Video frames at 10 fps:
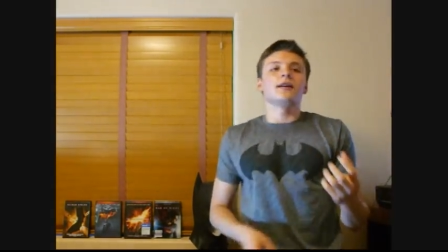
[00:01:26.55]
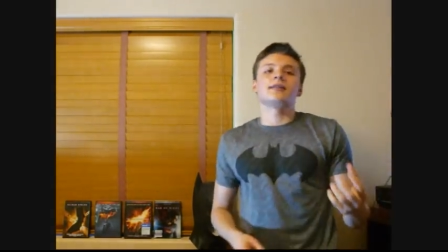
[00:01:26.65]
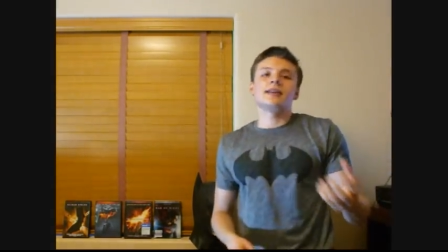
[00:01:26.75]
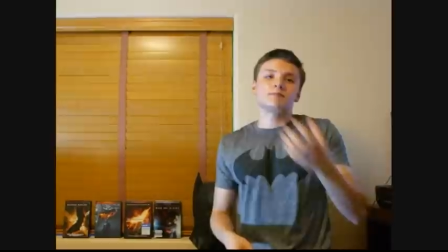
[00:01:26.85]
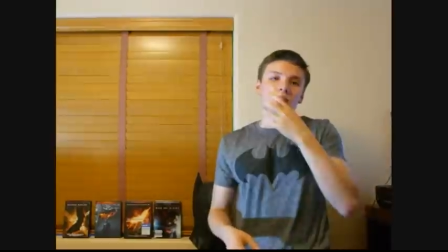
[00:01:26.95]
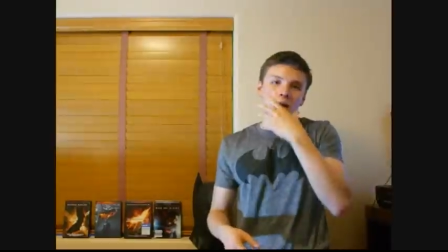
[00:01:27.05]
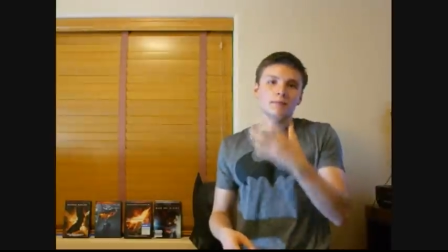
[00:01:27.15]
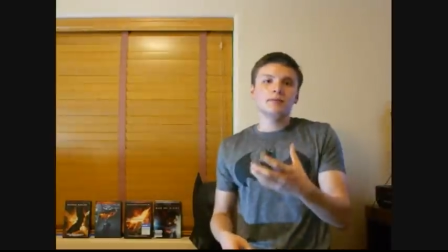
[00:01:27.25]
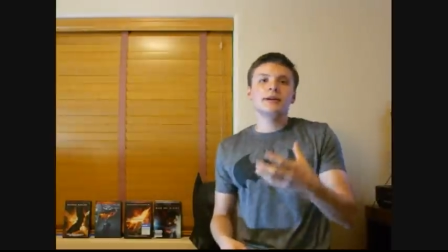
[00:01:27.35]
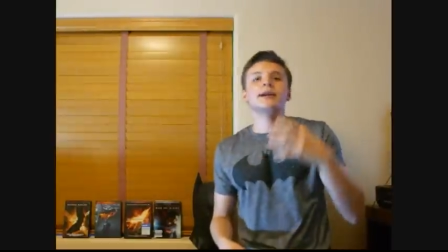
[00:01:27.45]
And then
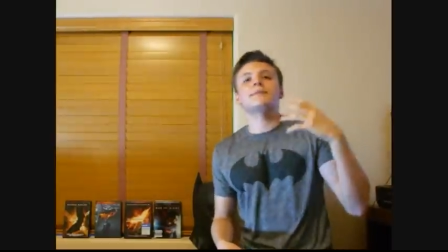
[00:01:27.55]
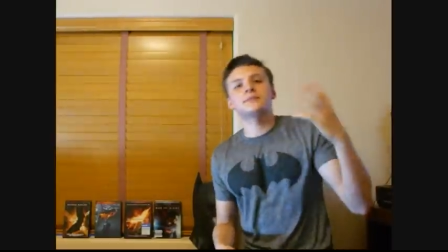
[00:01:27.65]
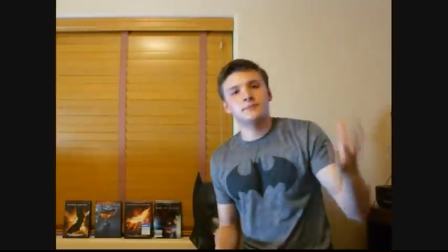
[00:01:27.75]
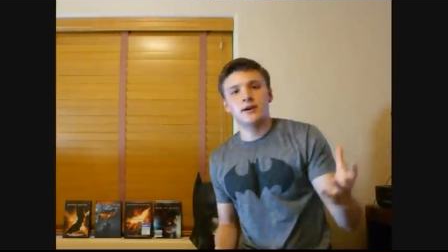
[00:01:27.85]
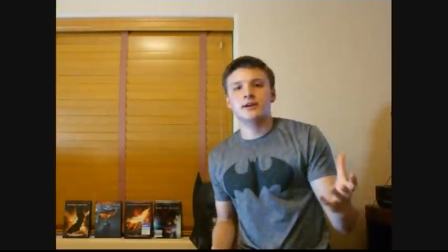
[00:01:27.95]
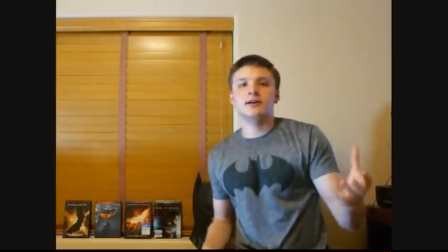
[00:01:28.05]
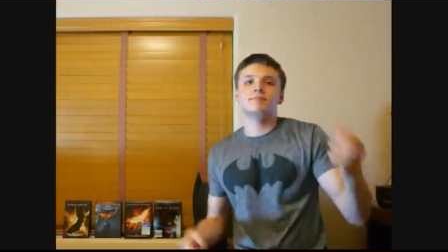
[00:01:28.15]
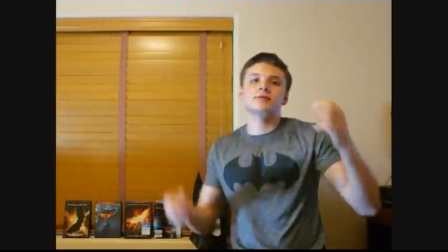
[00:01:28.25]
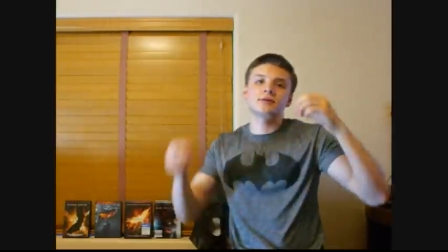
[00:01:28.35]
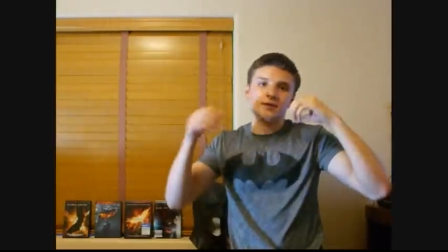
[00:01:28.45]
probably Captain America
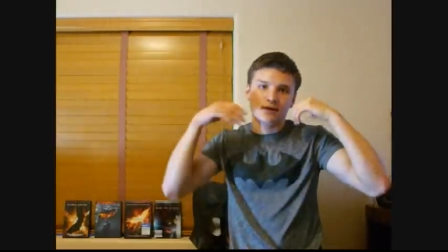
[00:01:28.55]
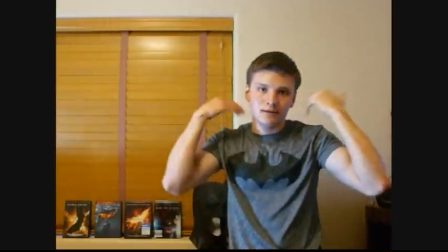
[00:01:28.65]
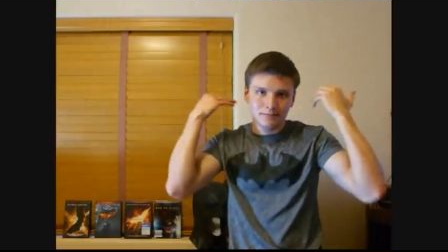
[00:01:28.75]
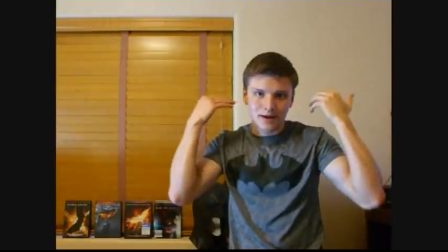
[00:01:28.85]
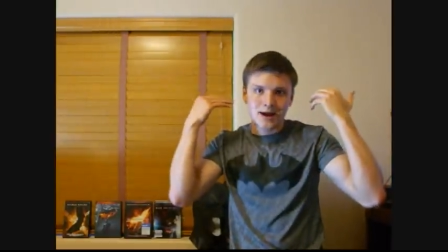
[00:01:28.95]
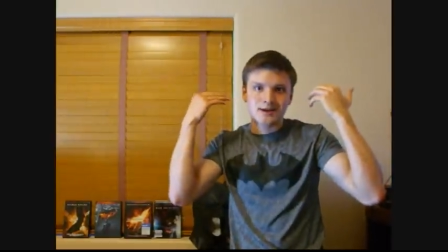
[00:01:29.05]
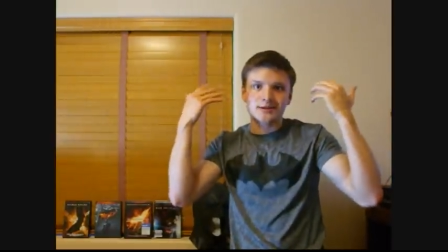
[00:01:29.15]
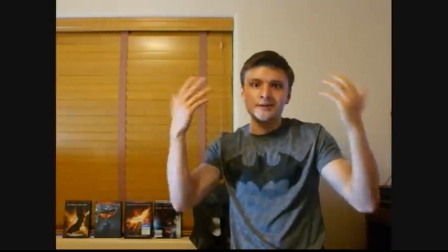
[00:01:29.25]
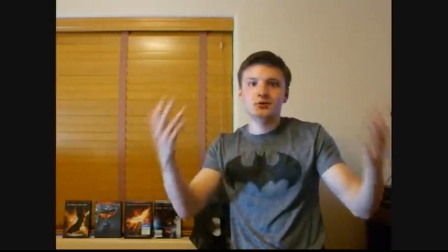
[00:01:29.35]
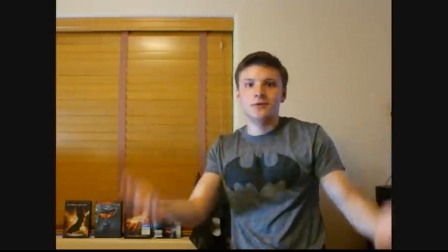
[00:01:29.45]
puts on the
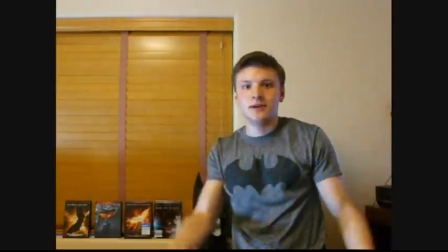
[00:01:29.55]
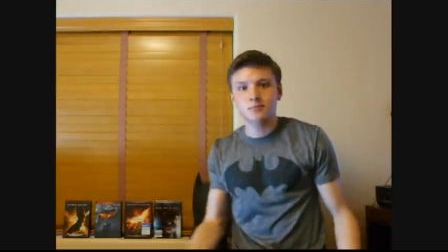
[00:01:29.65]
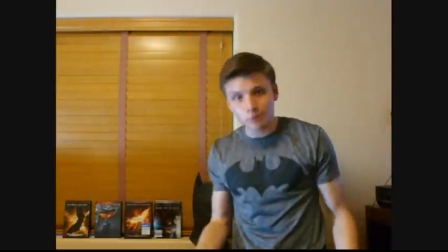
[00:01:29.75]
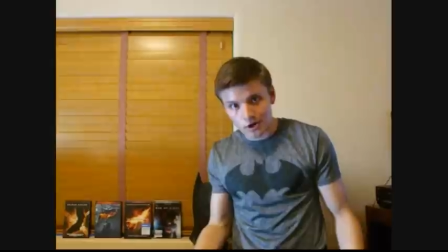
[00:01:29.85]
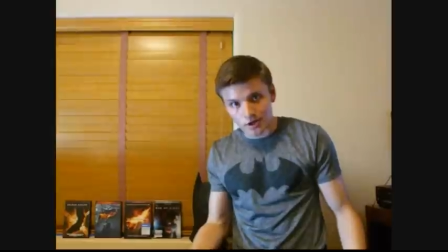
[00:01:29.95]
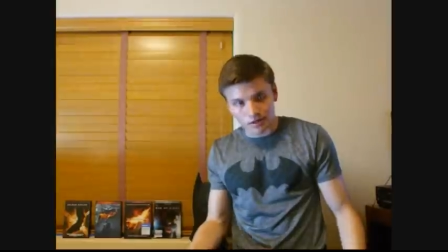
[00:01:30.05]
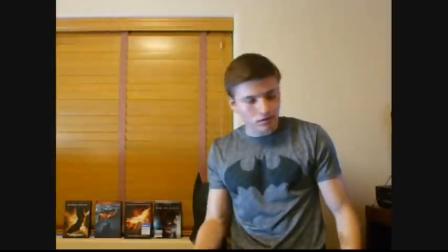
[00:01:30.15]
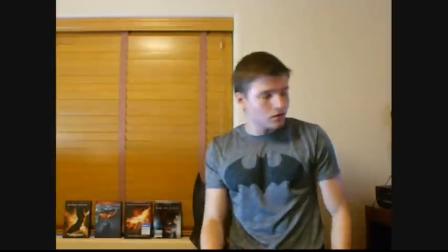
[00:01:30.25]
mask so he can breathe.